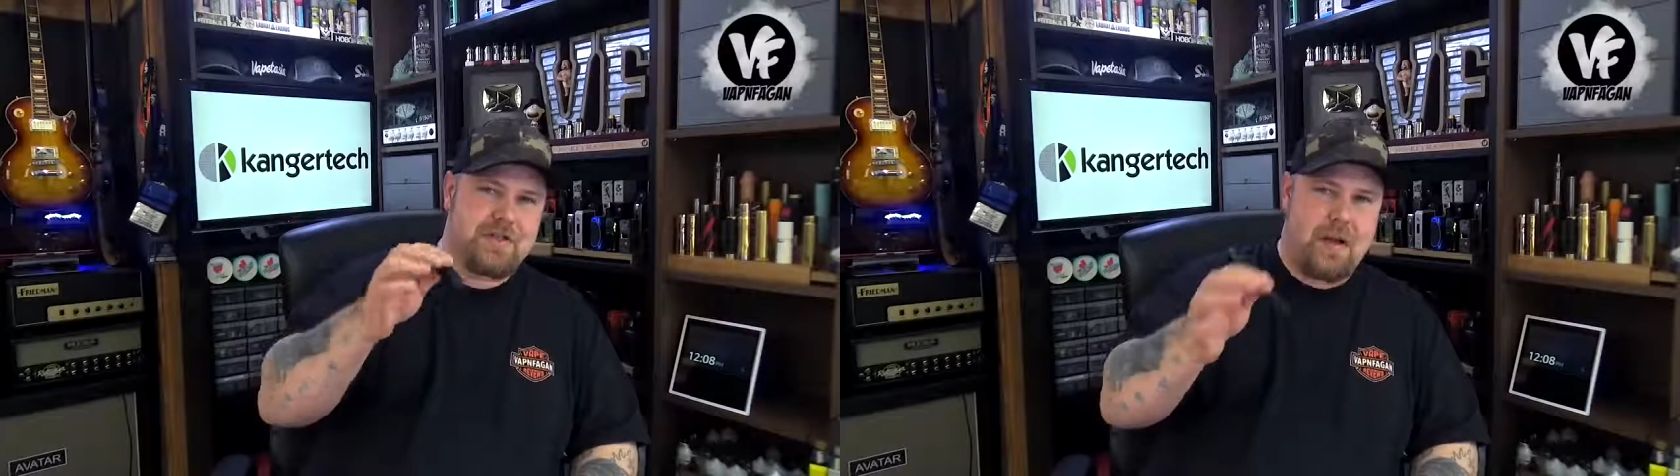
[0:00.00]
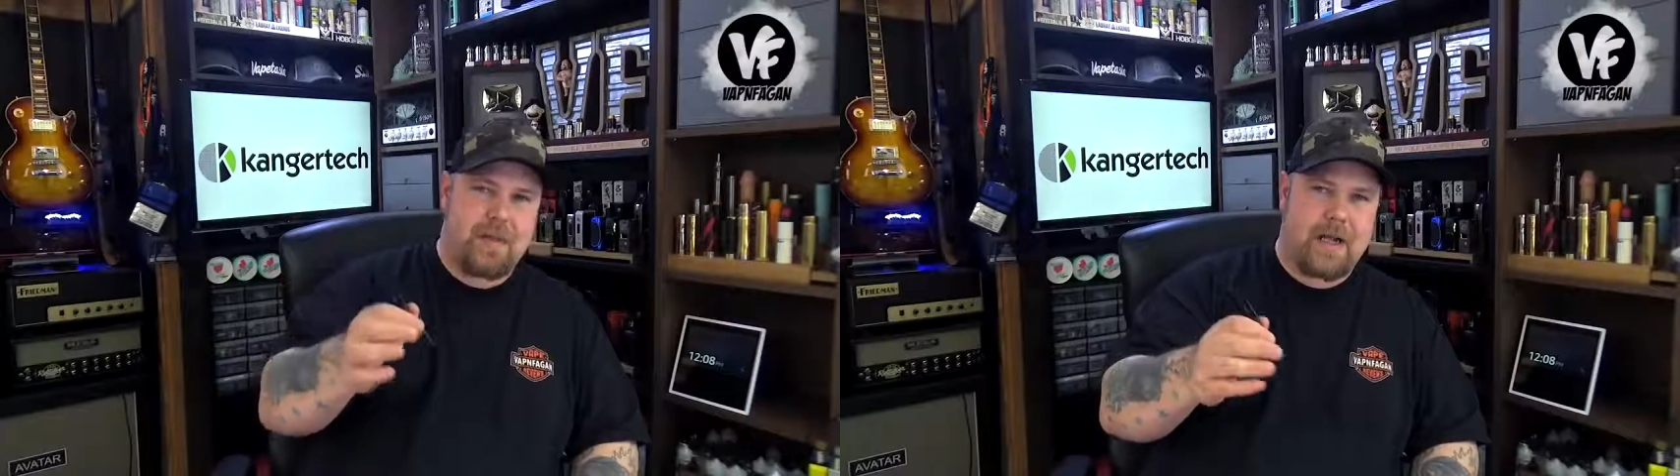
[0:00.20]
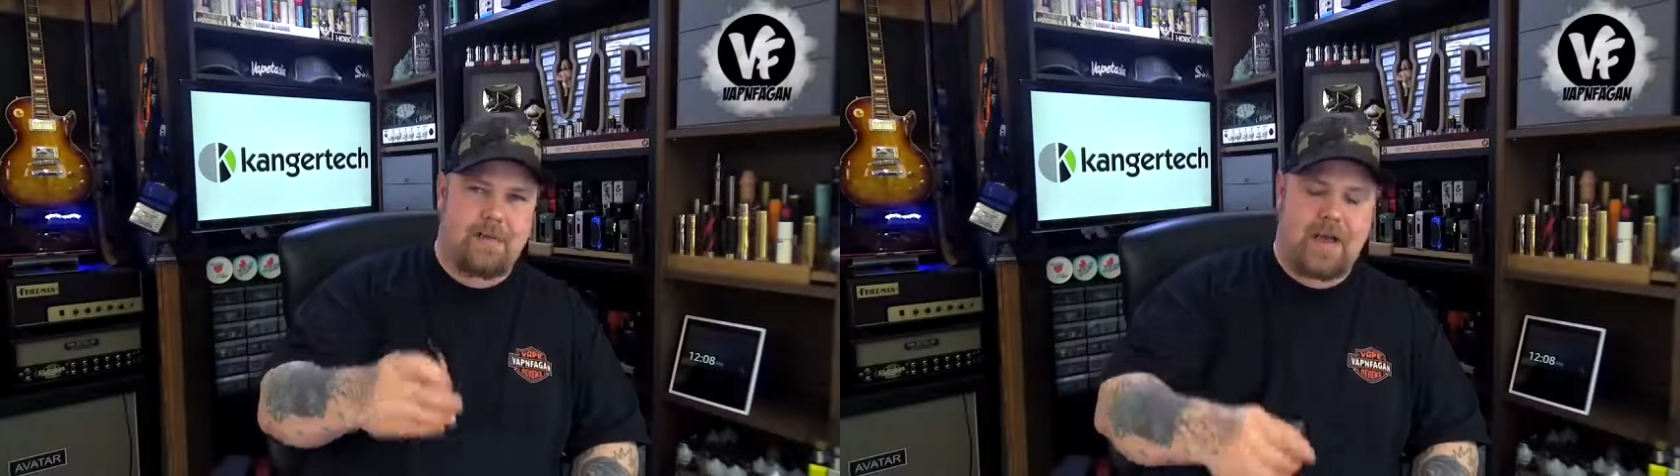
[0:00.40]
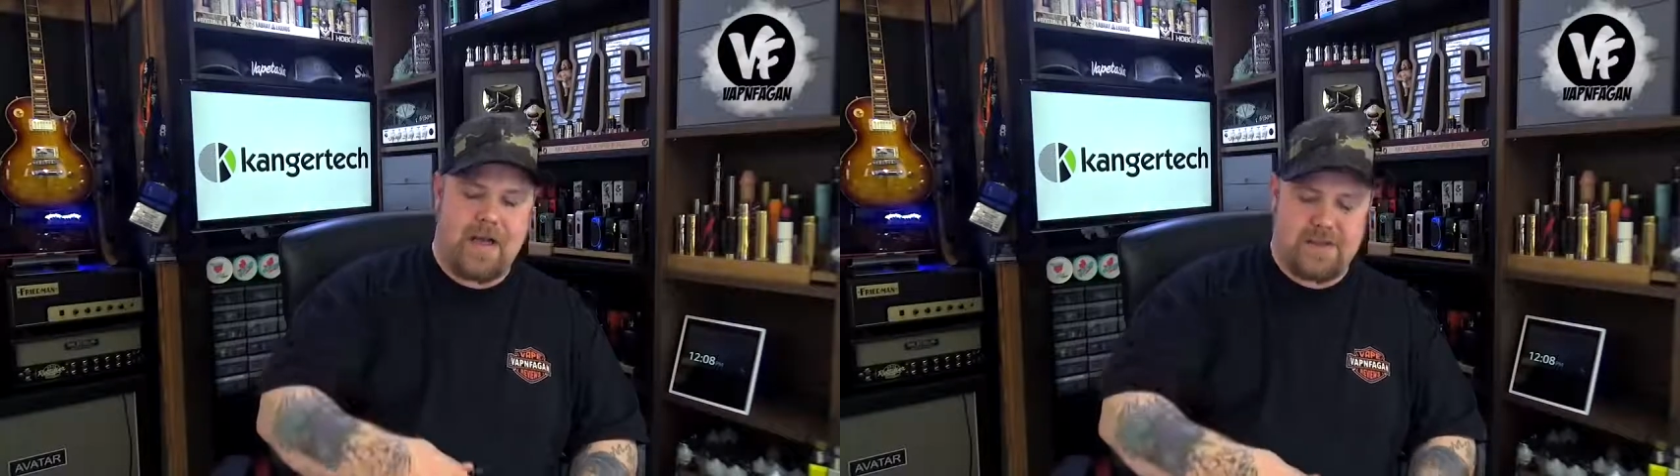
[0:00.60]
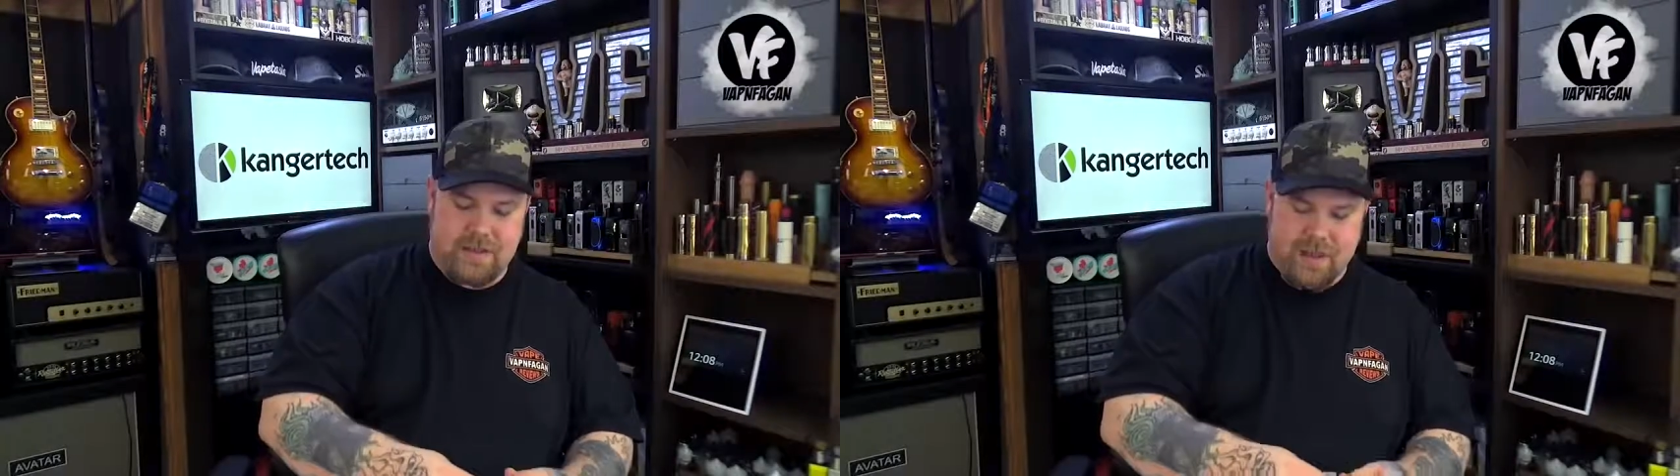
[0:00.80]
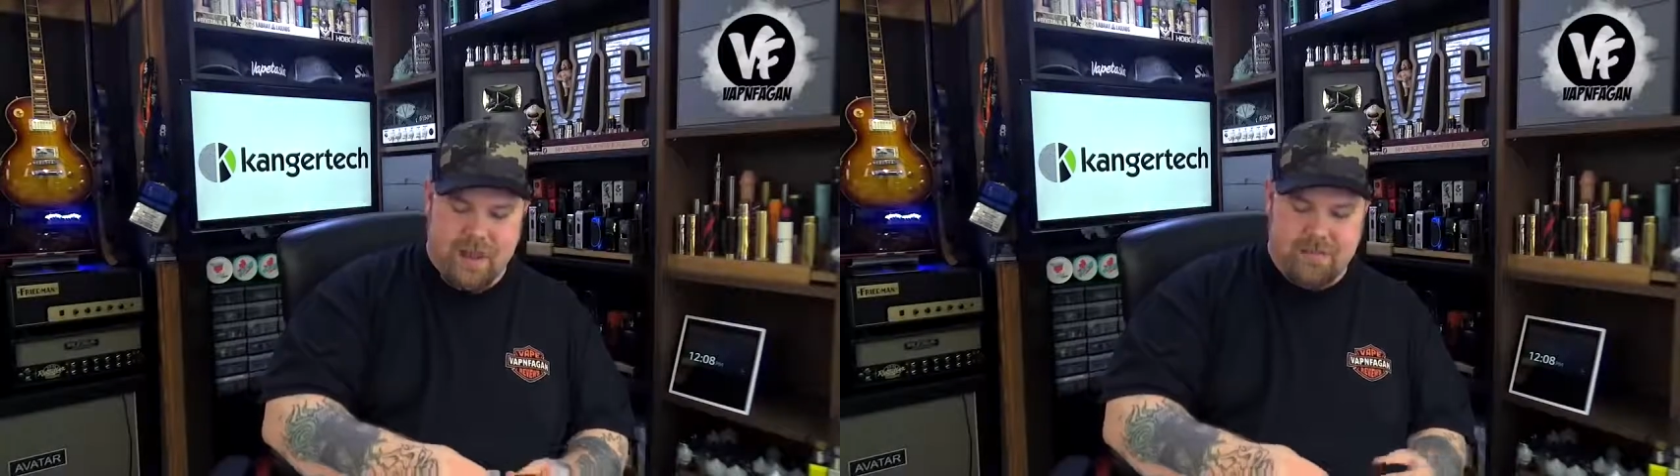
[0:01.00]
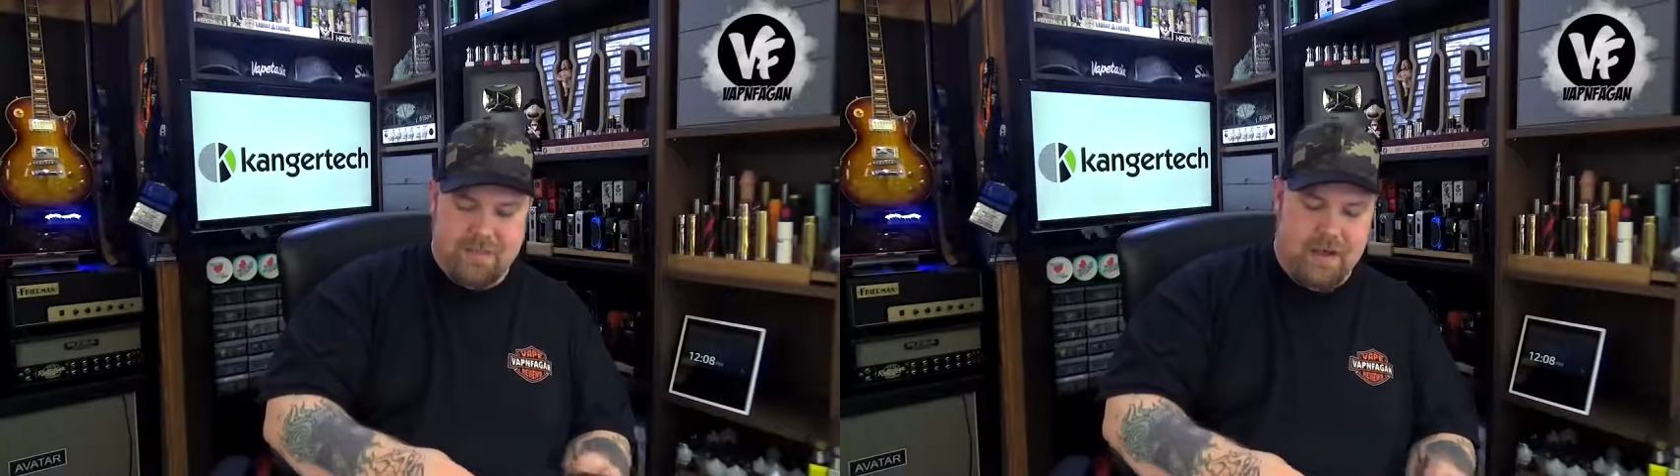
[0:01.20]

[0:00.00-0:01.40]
drop it out of my hands a lot.